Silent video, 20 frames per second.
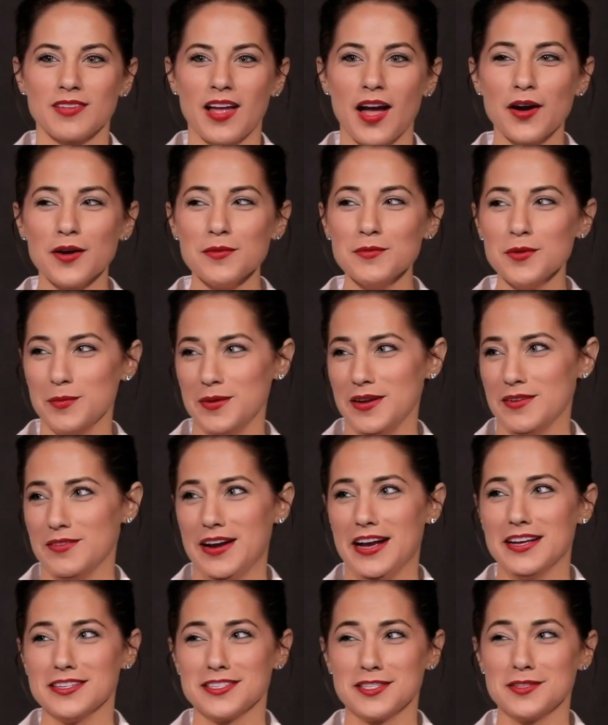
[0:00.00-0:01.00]
How come nobody
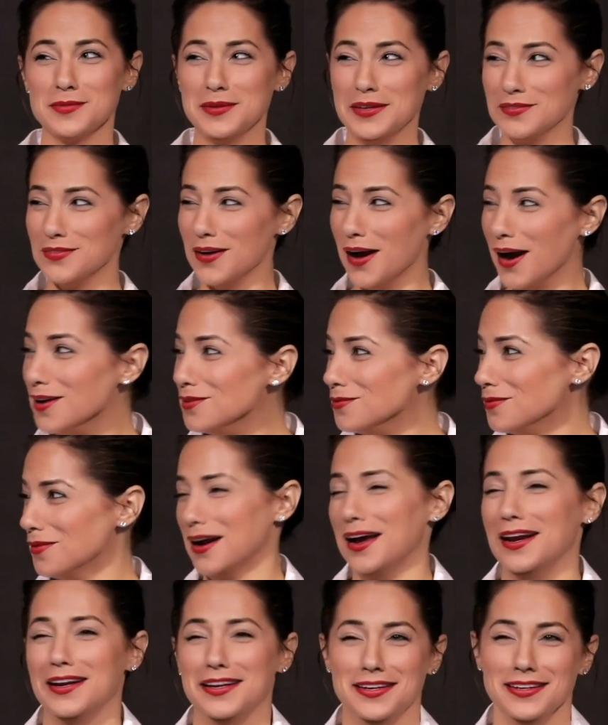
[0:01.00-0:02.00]
ever asks me if I'm
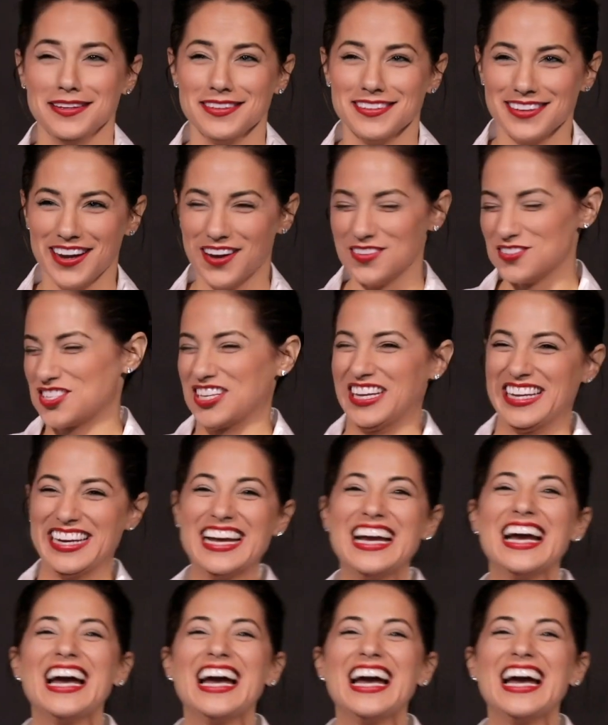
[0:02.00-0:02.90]
ready? I'm just kidding.